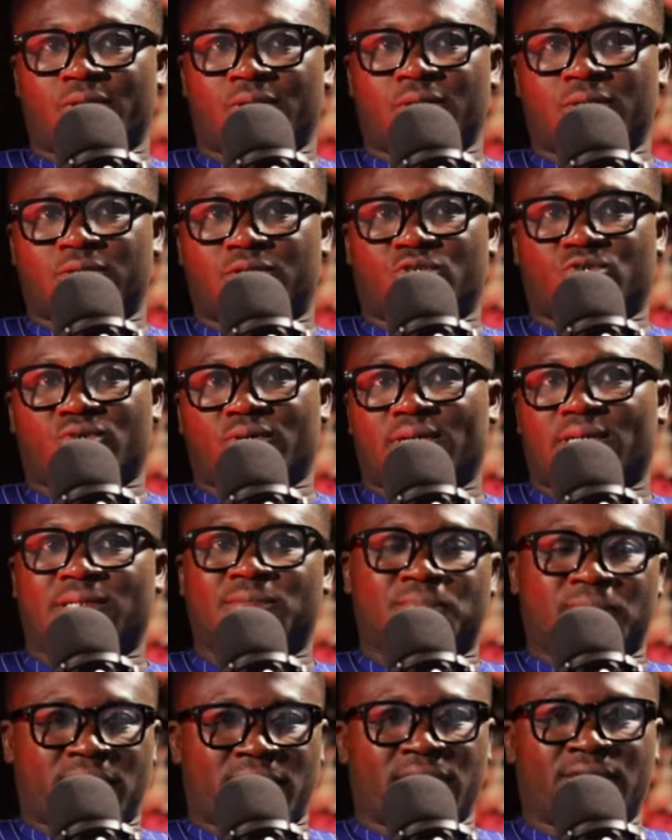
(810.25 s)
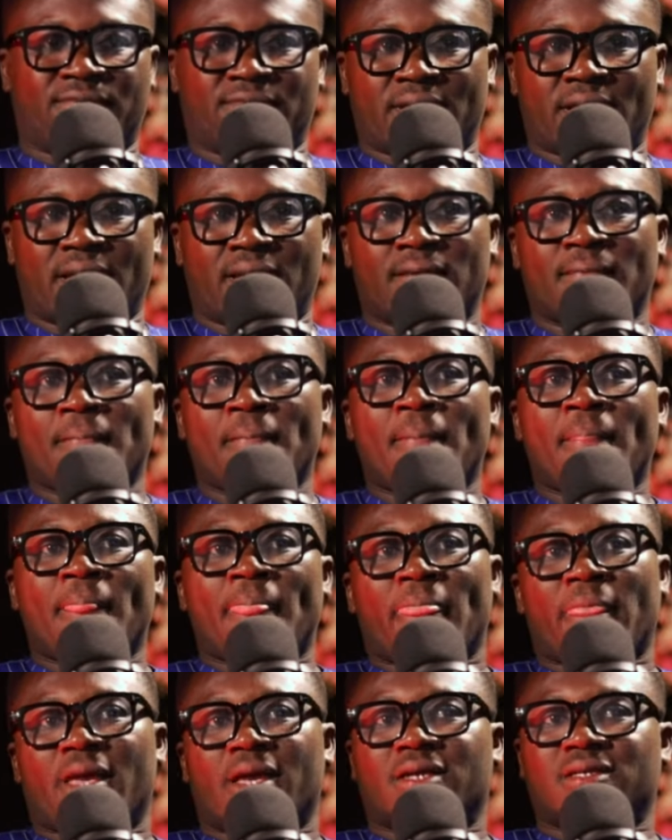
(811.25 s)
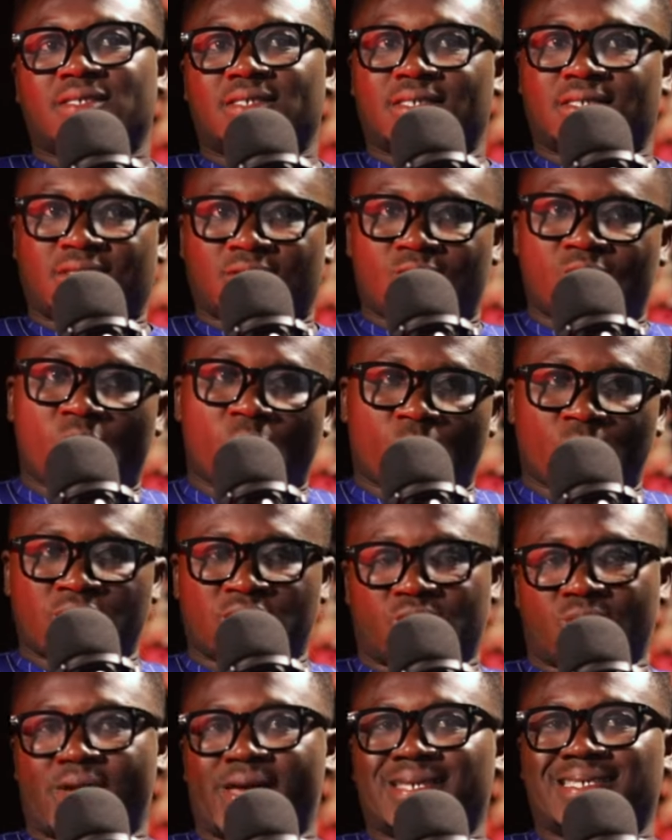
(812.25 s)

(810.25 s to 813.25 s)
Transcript: We strongly believe that it's still going to